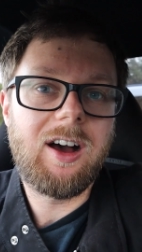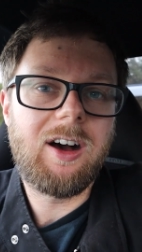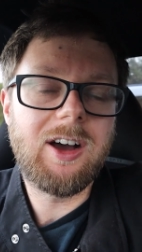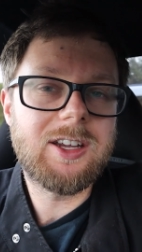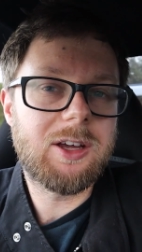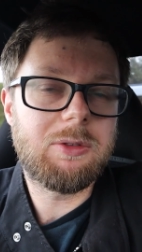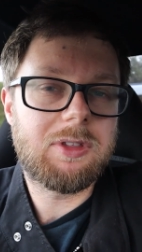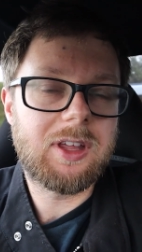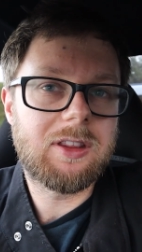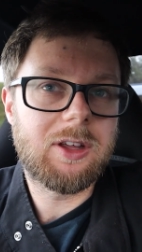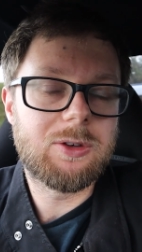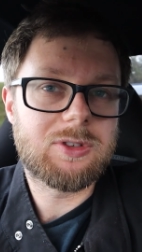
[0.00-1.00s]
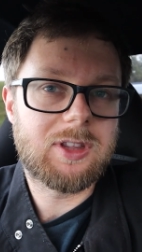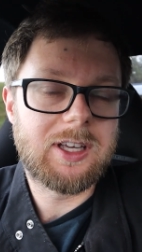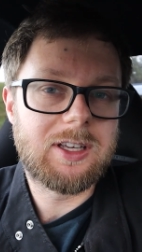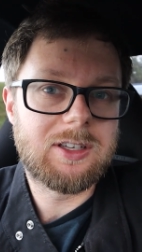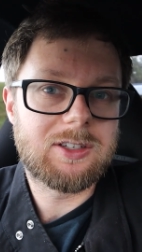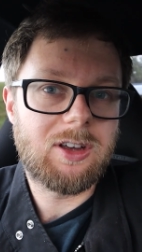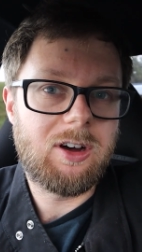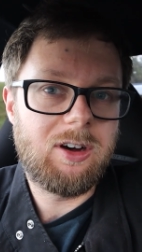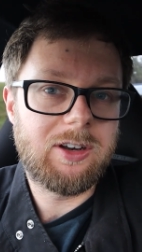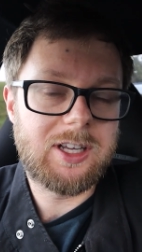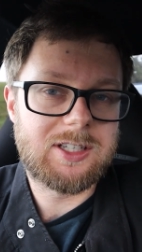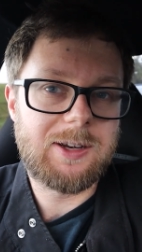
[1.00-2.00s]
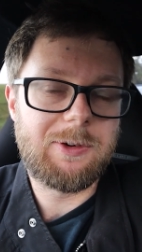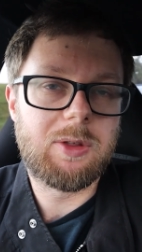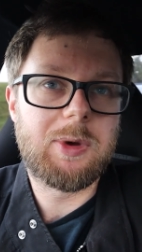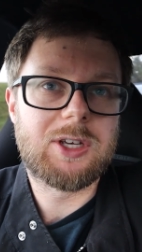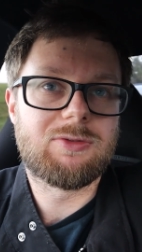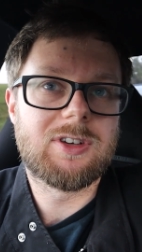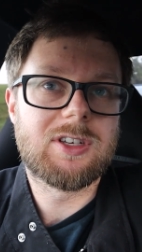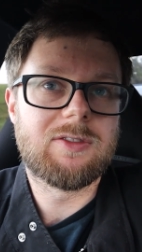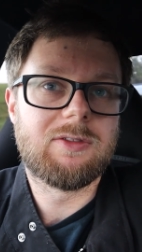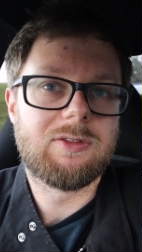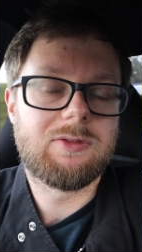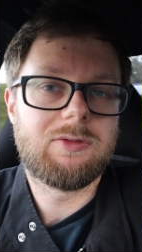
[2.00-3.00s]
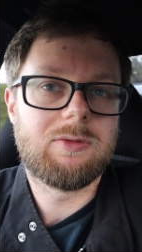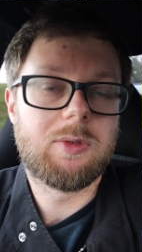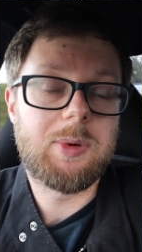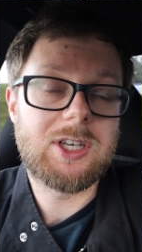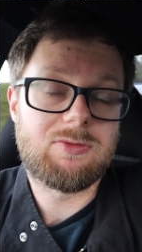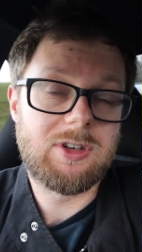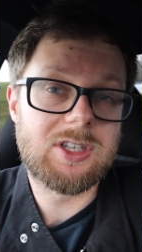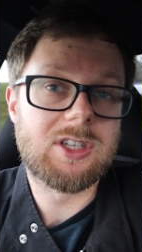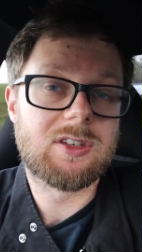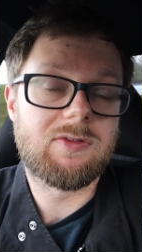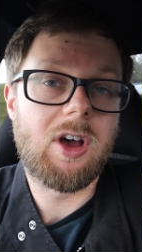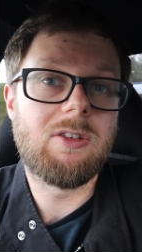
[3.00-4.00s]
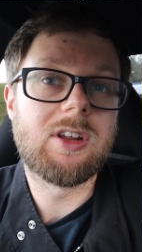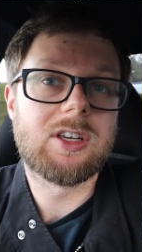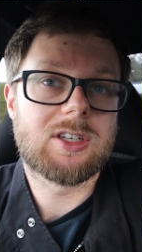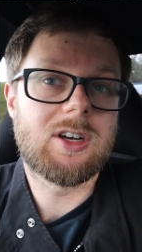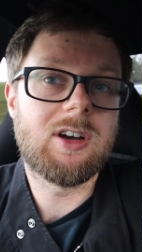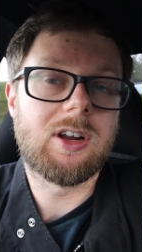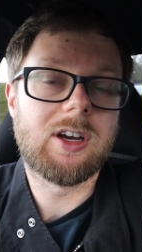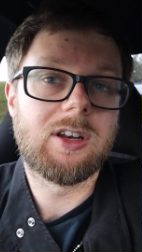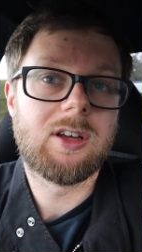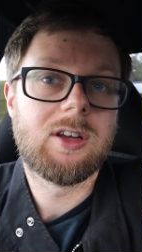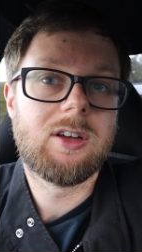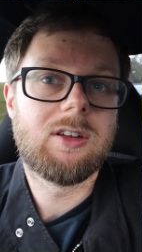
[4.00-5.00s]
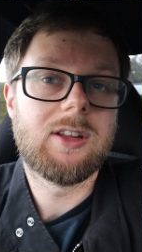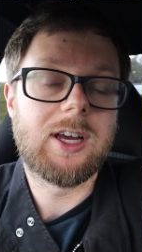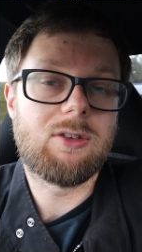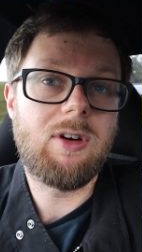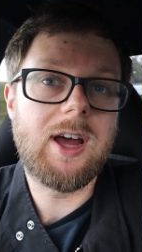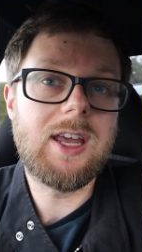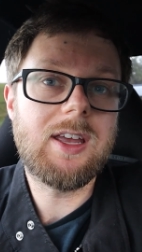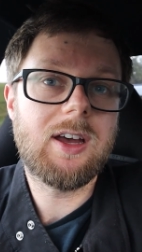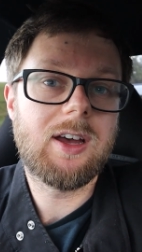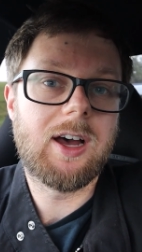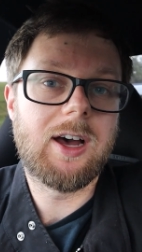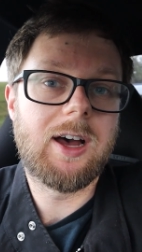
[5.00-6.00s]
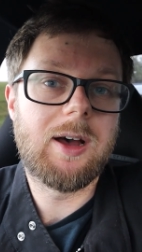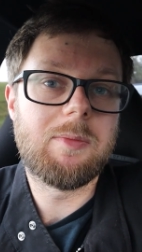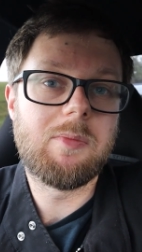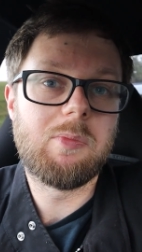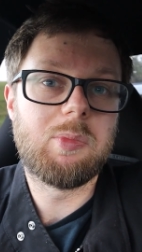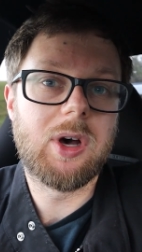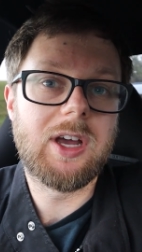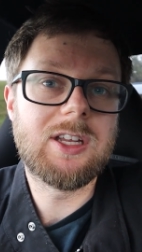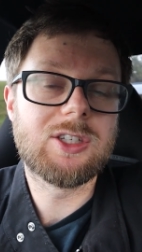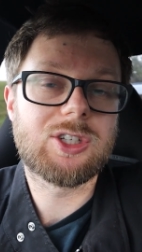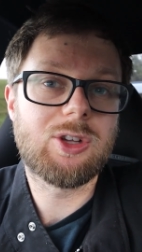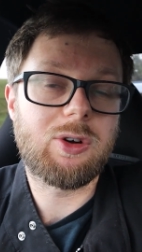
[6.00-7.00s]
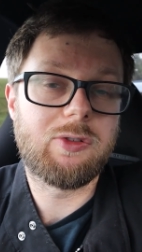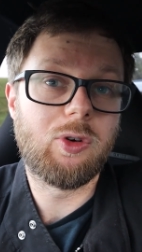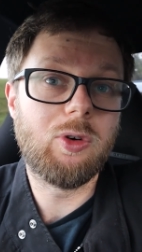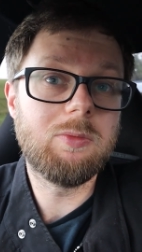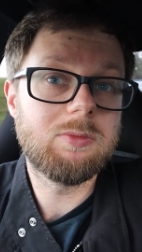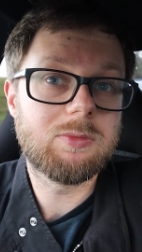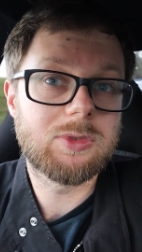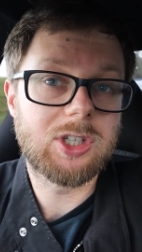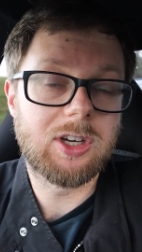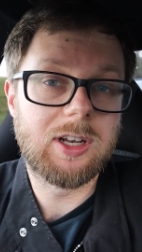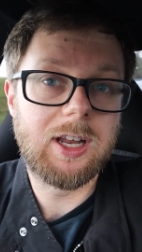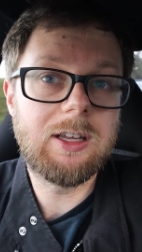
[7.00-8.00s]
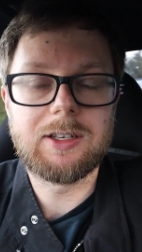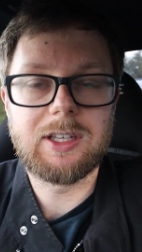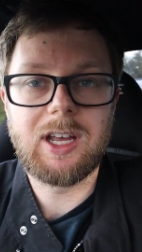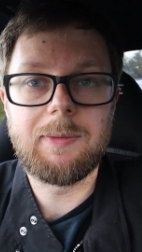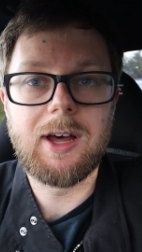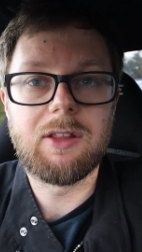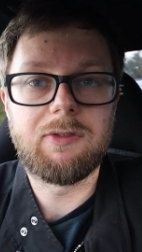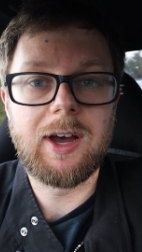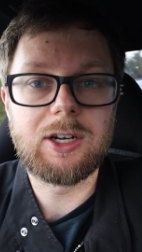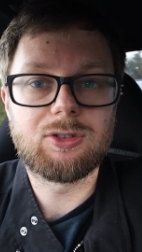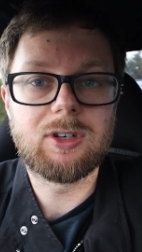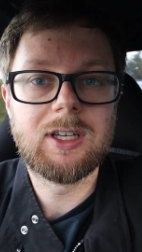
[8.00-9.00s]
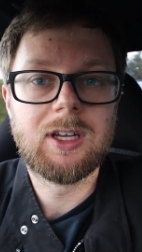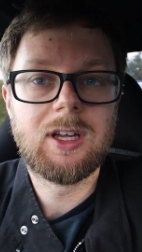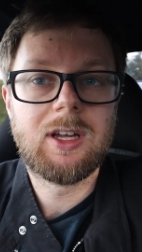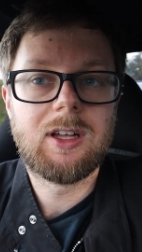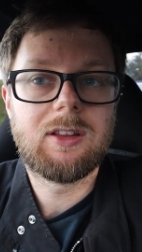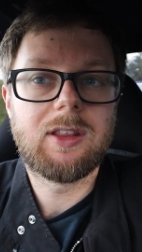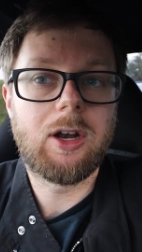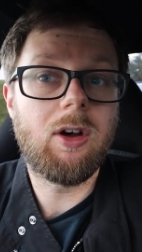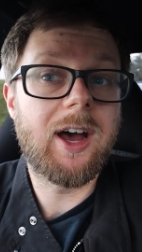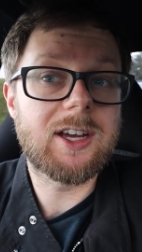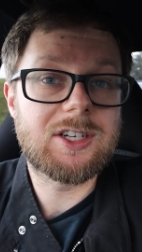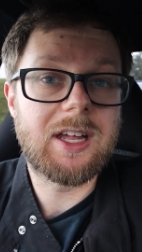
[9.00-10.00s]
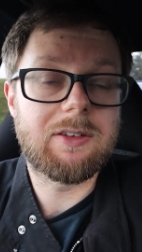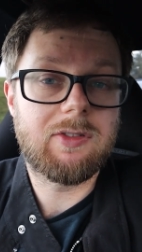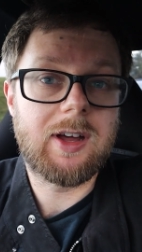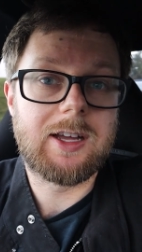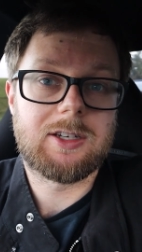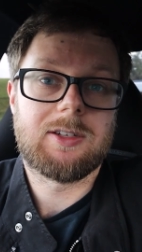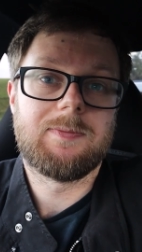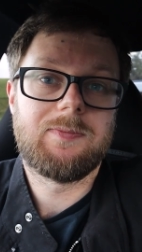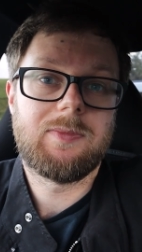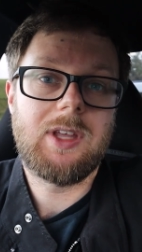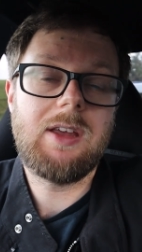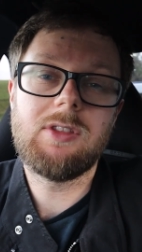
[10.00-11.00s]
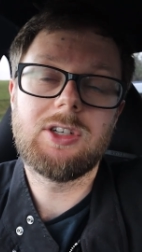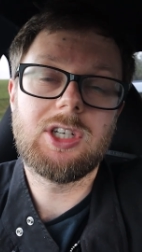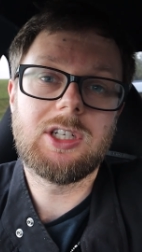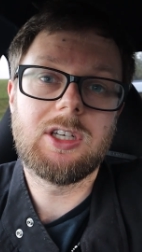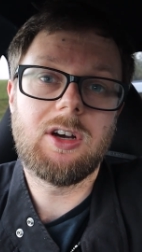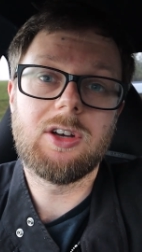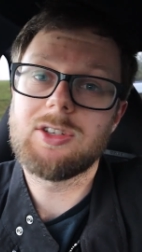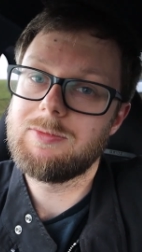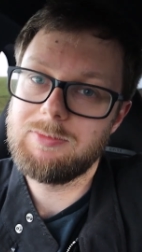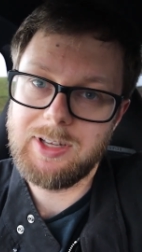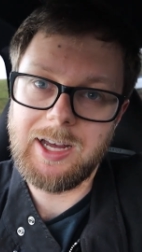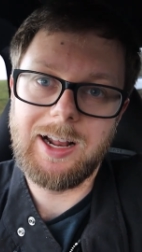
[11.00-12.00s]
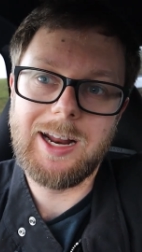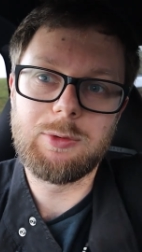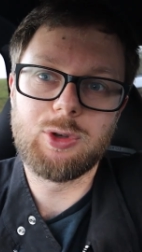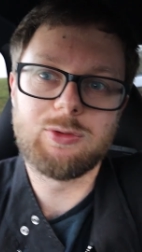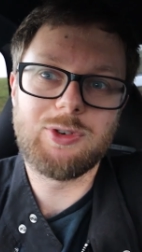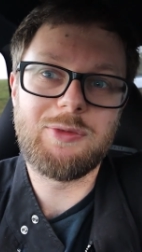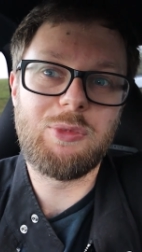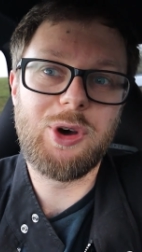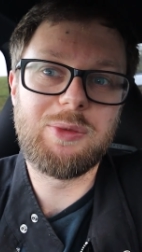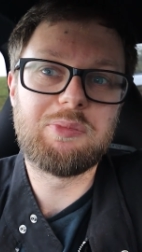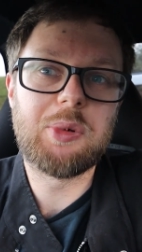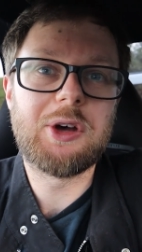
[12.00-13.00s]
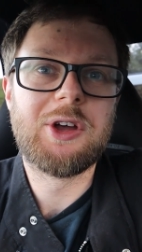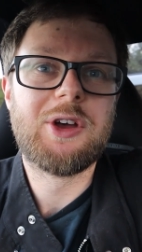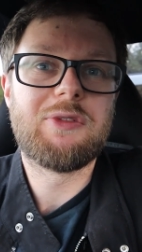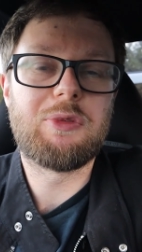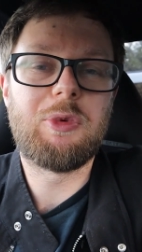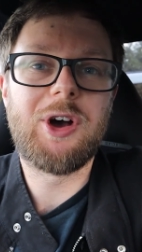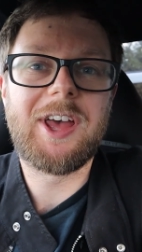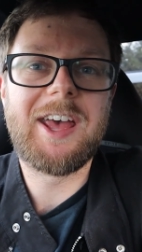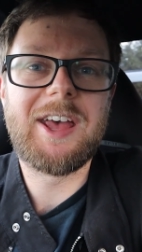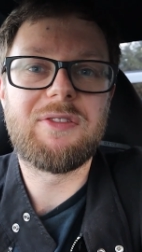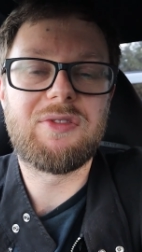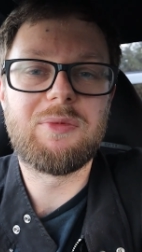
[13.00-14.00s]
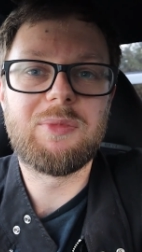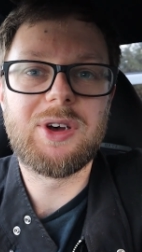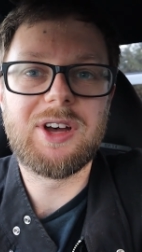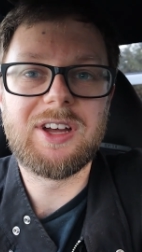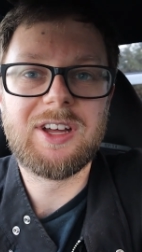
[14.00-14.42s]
I don't think those things are necessarily the best reasons for owning a Skyline. They're great, but in stock form, certainly, as they come out of the factory, they're not actually that fast. Even the GTRs, can't claim to have driven one, but from what I hear from